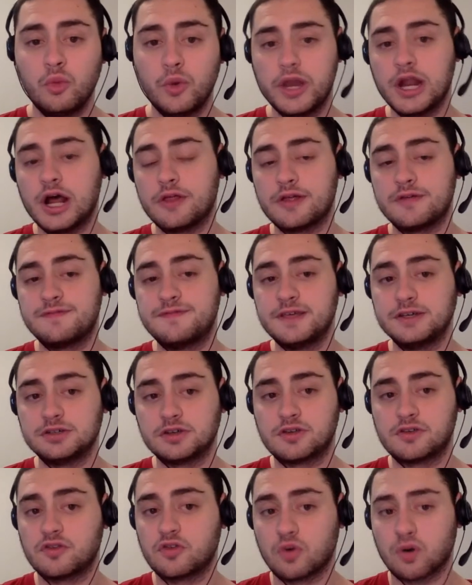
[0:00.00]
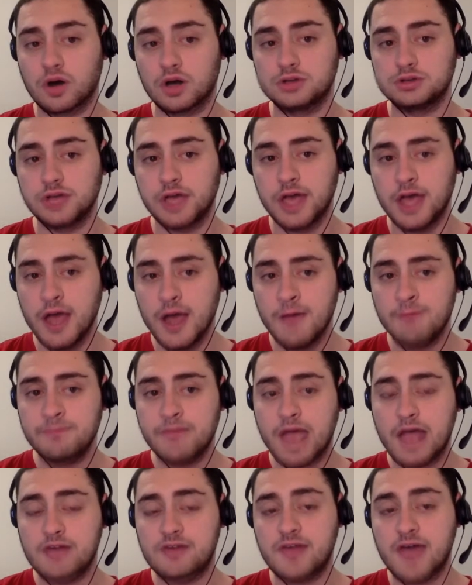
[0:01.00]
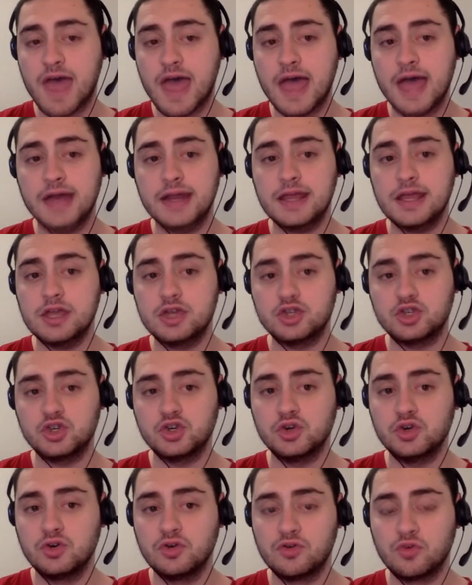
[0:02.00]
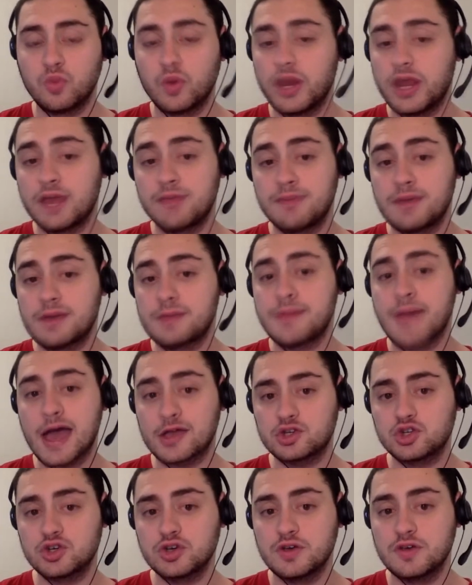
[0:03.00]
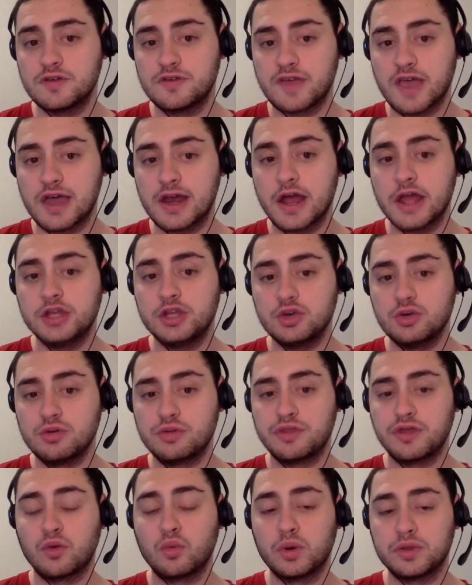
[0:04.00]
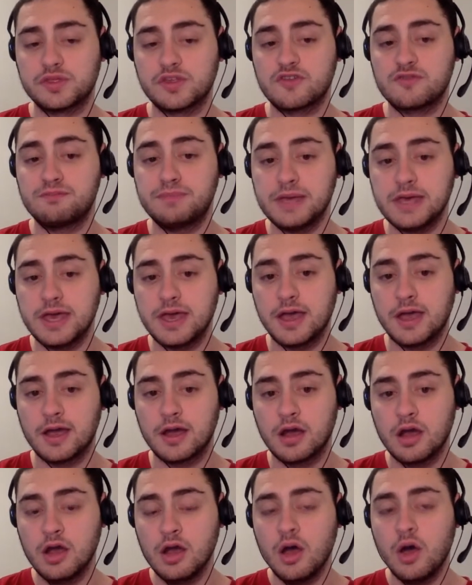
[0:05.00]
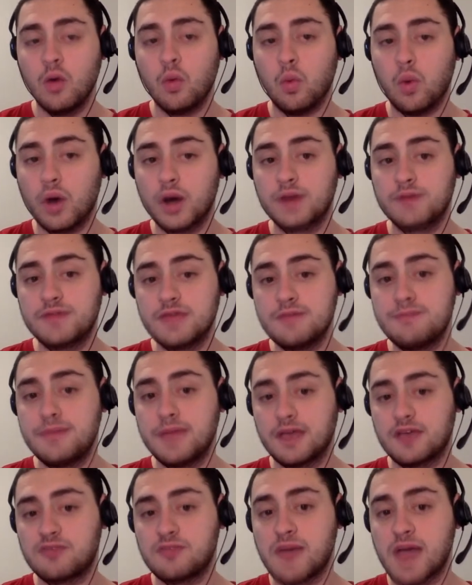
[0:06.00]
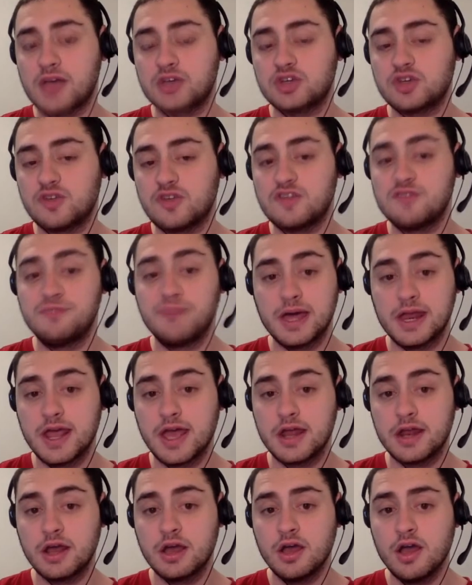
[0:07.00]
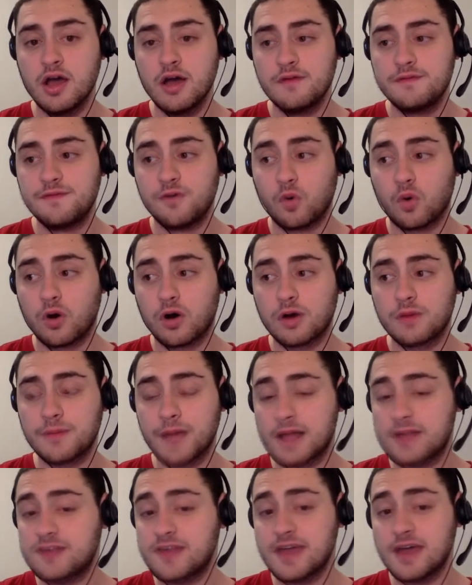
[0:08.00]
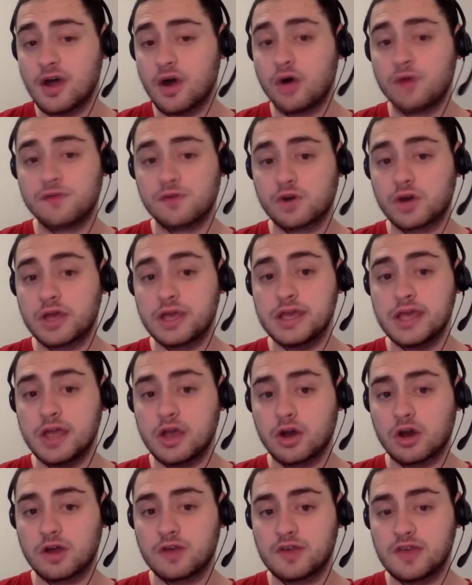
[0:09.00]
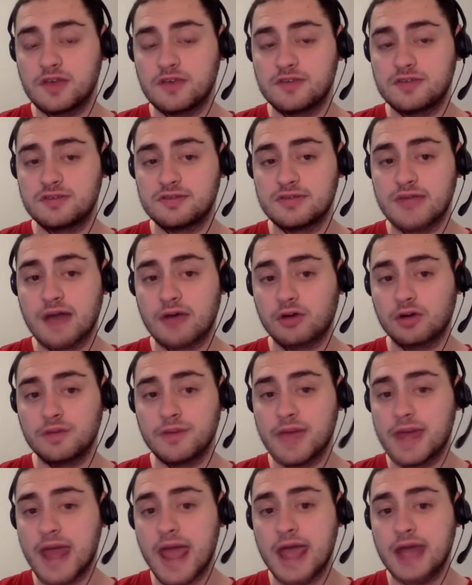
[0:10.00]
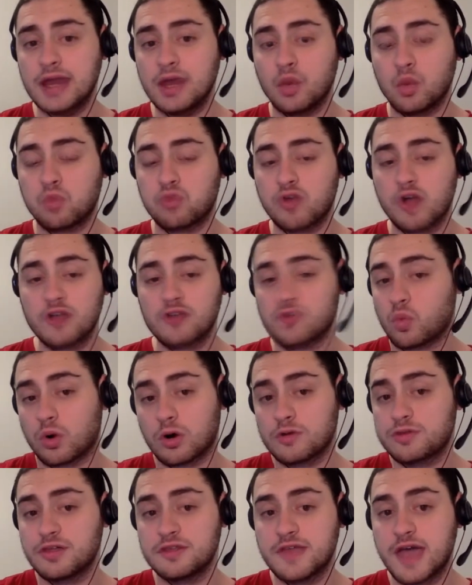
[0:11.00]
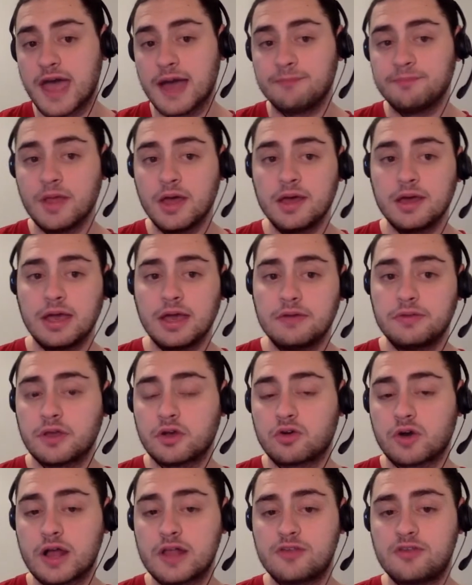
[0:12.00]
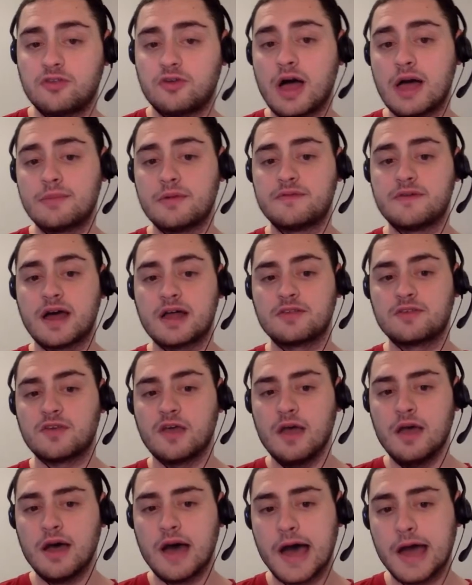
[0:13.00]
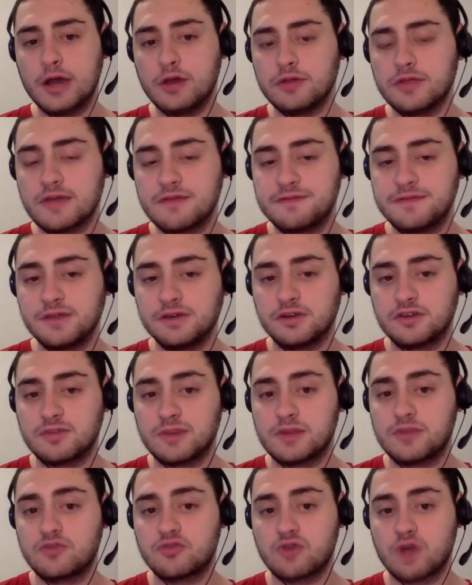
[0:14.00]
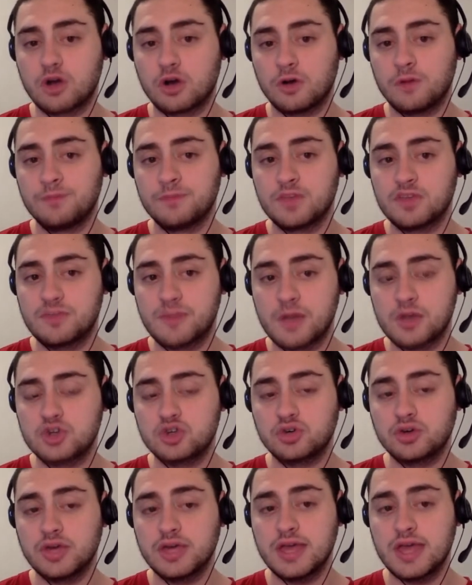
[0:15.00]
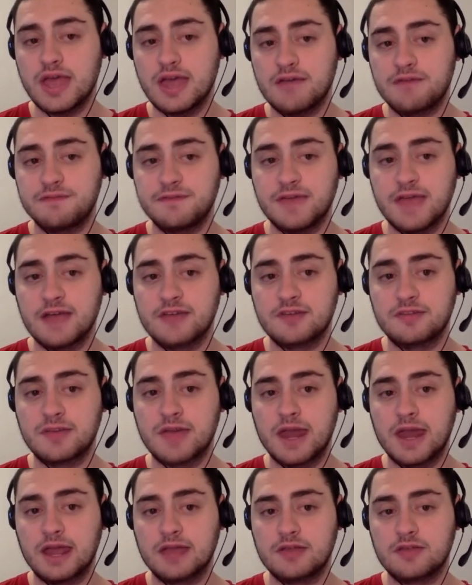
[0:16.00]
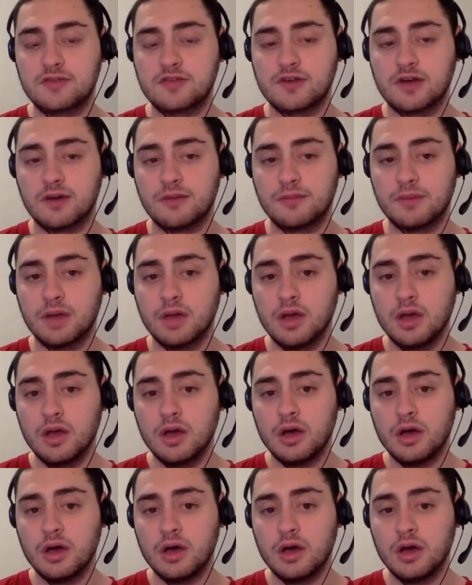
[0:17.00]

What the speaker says: We know that Felix historically has had issues winning big matches. And I do think with this being one of the biggest matches he's been in for, I'd say, over a year, because he's not really made any runs worth a damn in the Grand Slam events. I do think that Felix might struggle, especially if he ends up getting into some